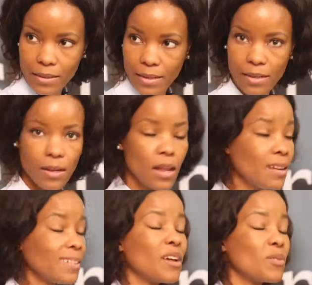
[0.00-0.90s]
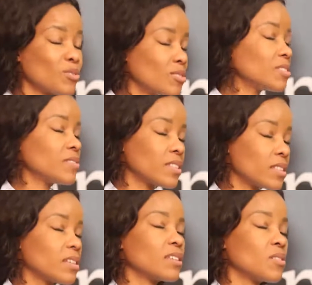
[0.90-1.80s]
then. And I was not even
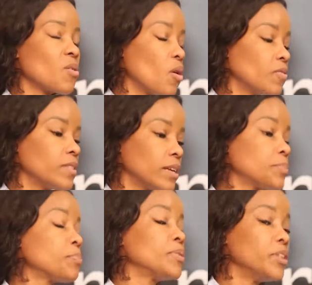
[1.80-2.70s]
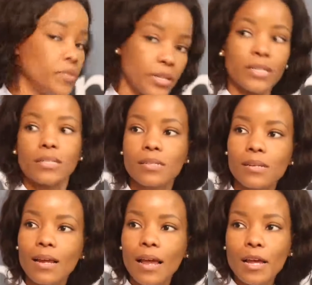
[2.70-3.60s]
thinking of that period.
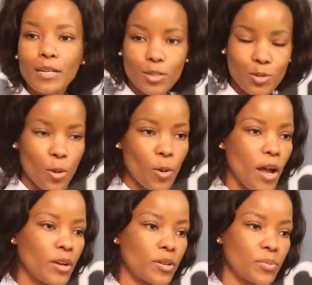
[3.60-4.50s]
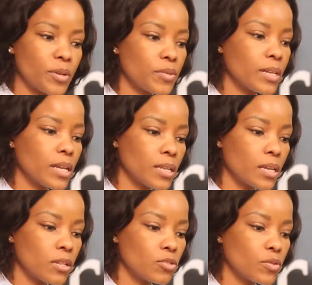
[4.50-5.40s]
Okay. So I got married at the
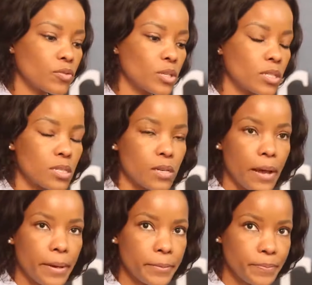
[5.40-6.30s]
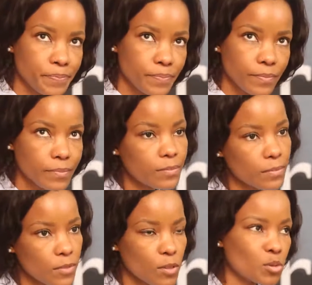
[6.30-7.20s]
age of 29.
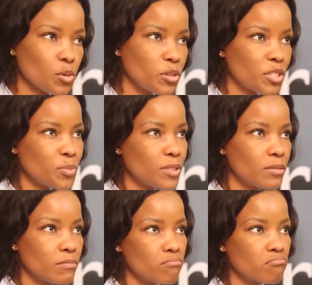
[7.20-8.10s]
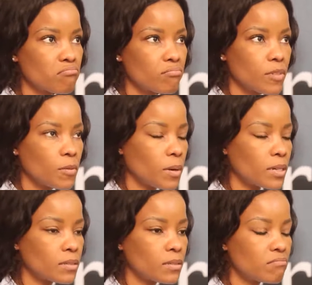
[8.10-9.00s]
So it's been,
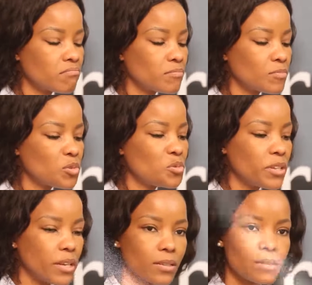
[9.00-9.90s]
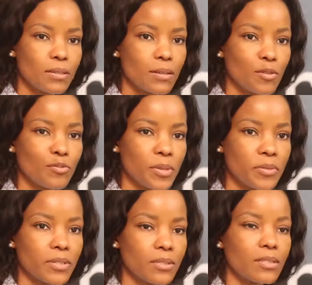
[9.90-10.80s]
2 years of
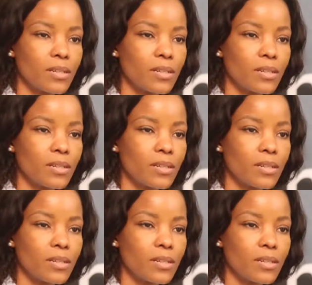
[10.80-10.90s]
marriage,